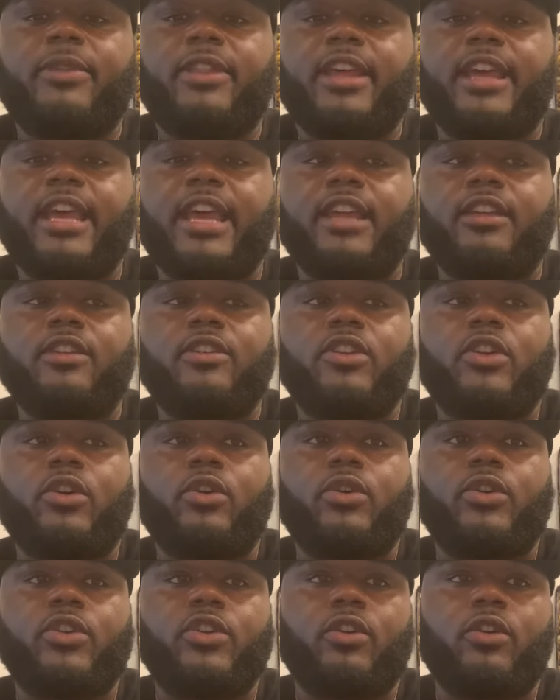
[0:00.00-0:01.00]
that
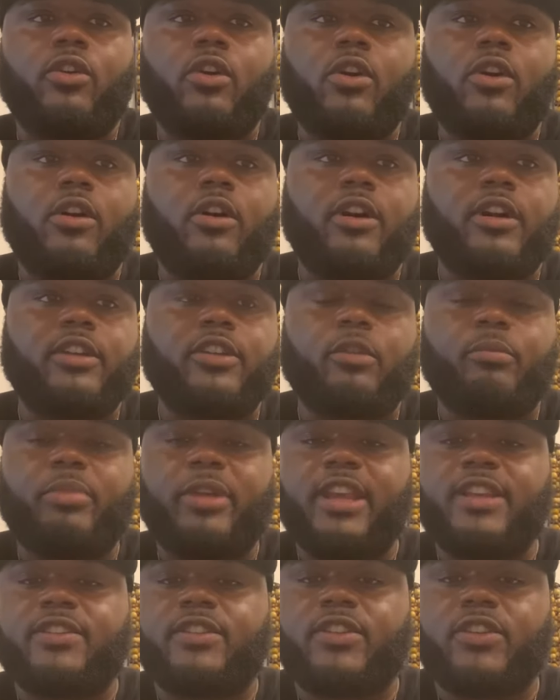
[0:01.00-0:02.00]
you're on your
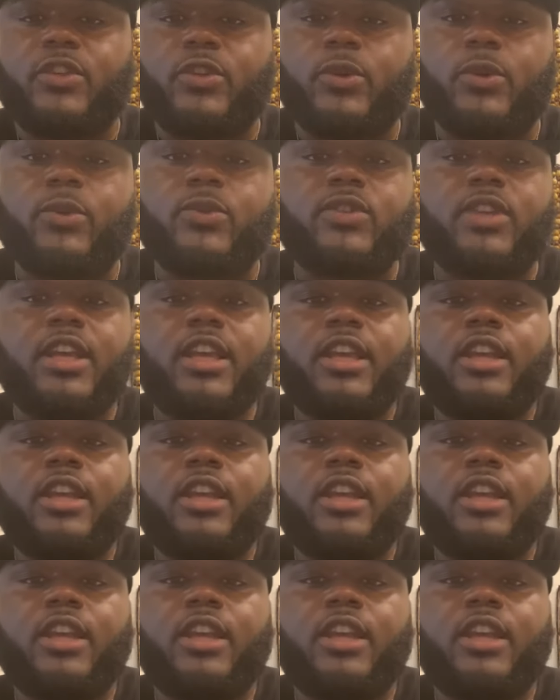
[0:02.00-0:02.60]
P's and Q's,